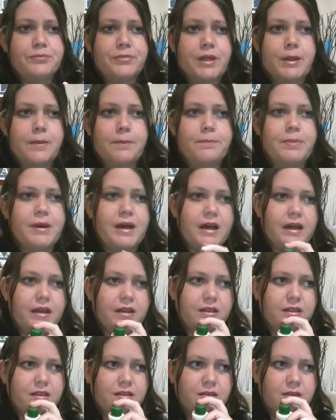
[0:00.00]

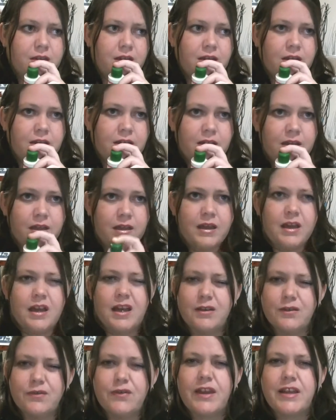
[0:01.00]
But
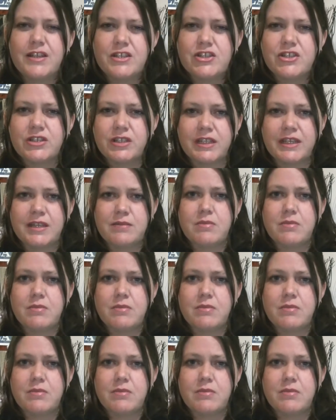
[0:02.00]
eventually